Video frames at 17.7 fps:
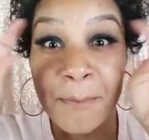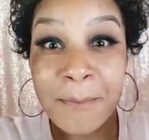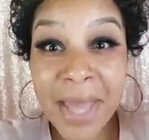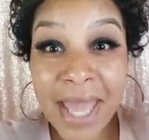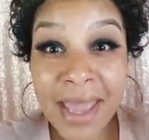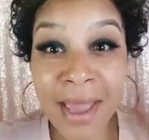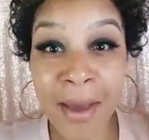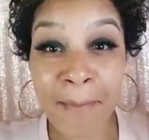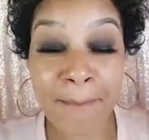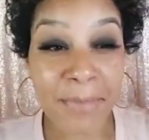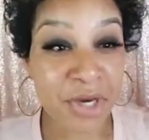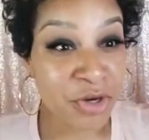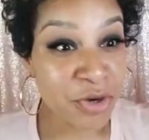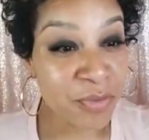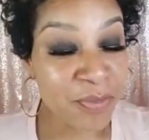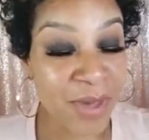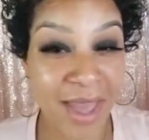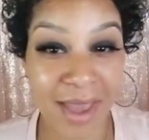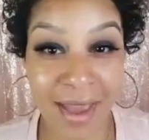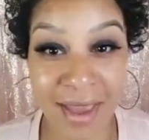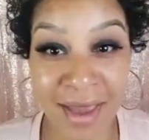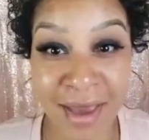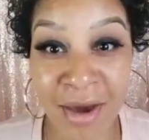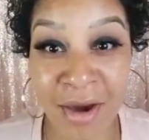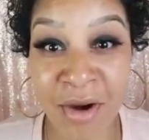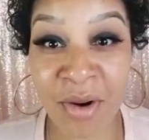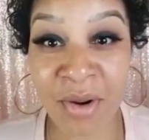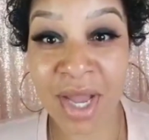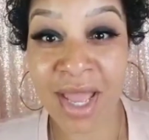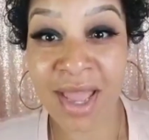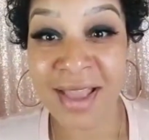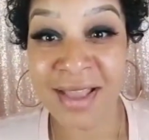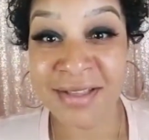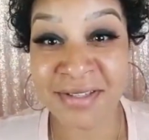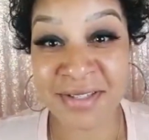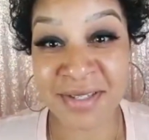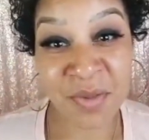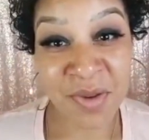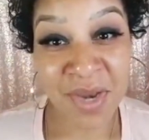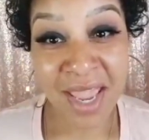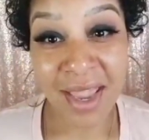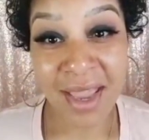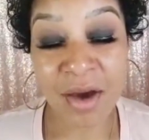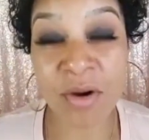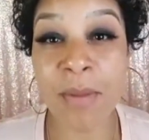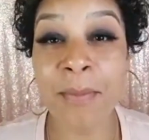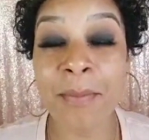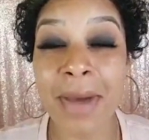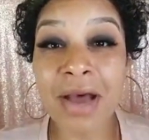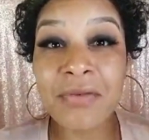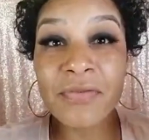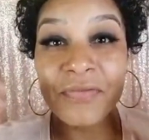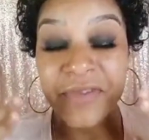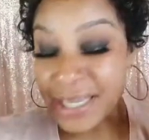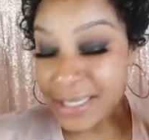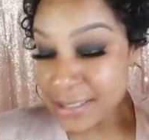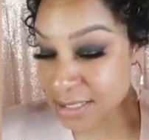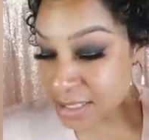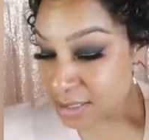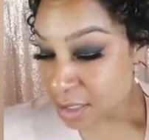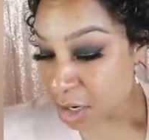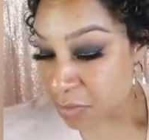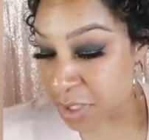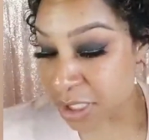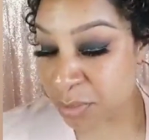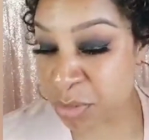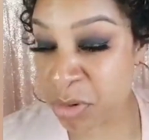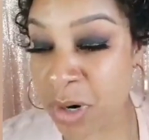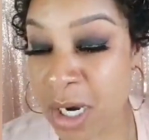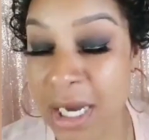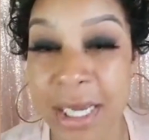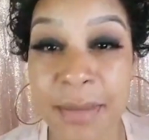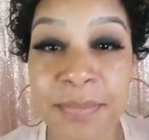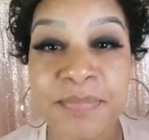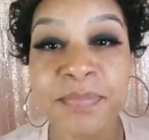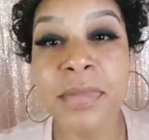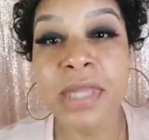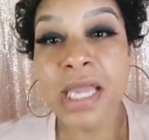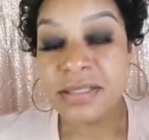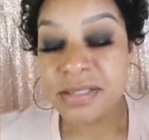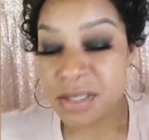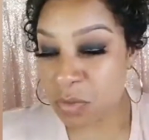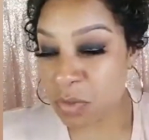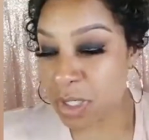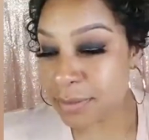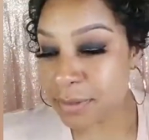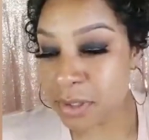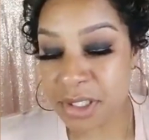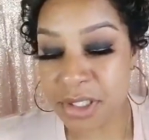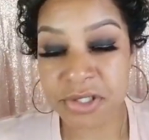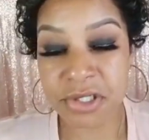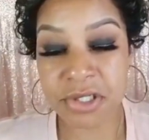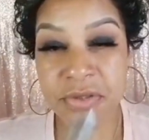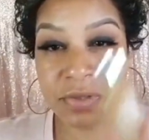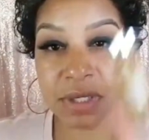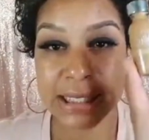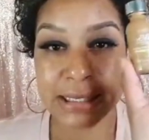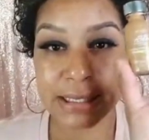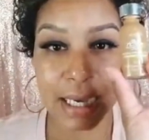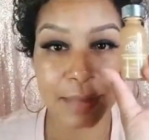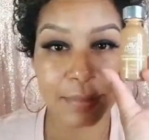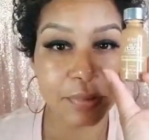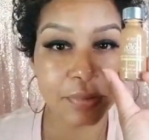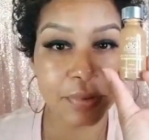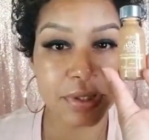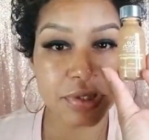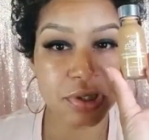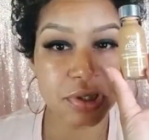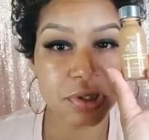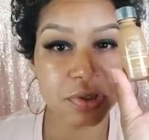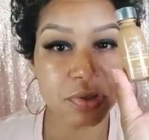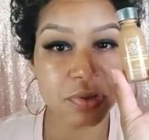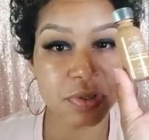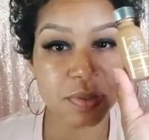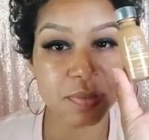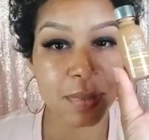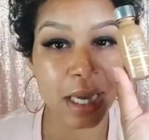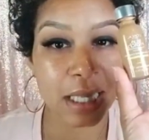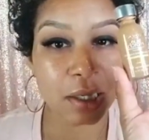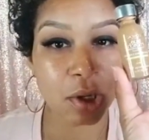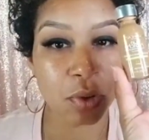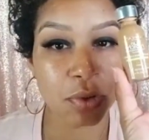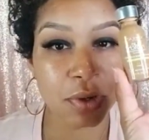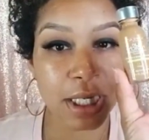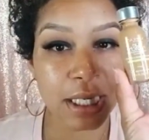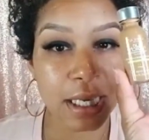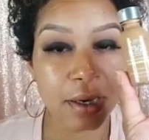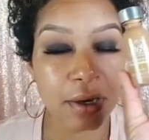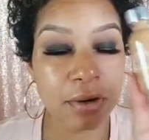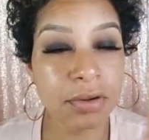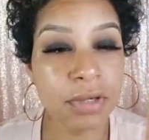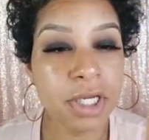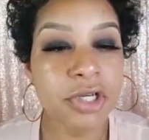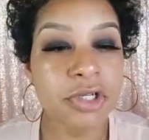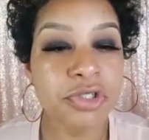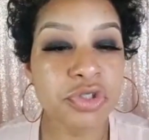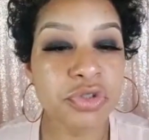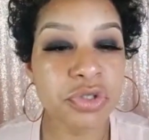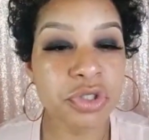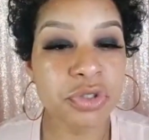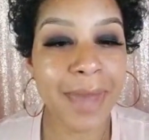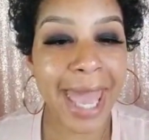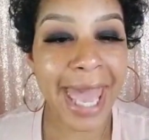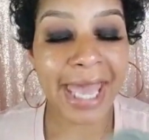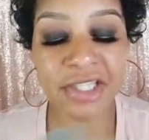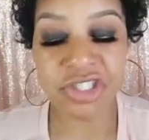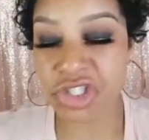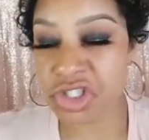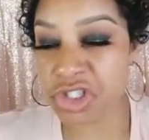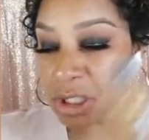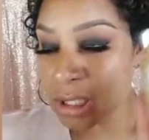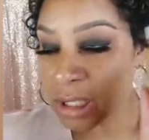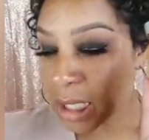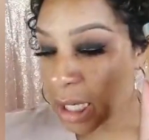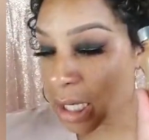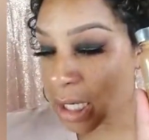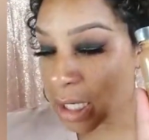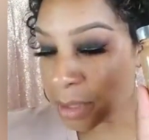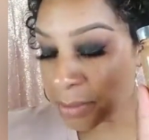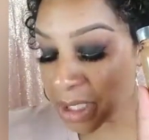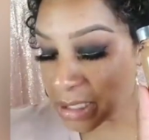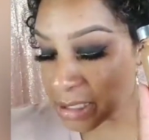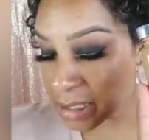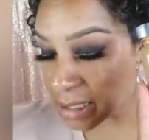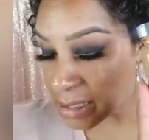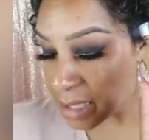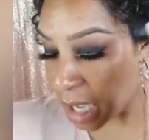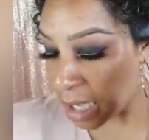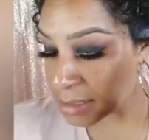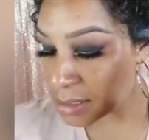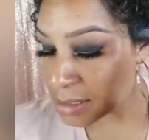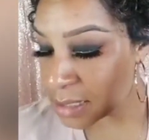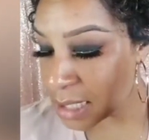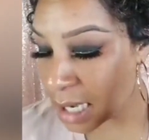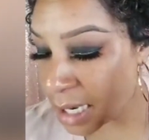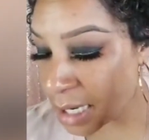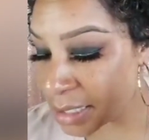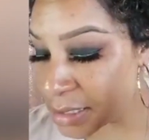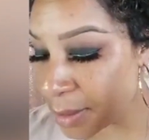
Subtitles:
Bam, boo, pow. So now my face is already primed. So what I'm going to do is I'm going to use my L'Oreal True Match. It does oxidize.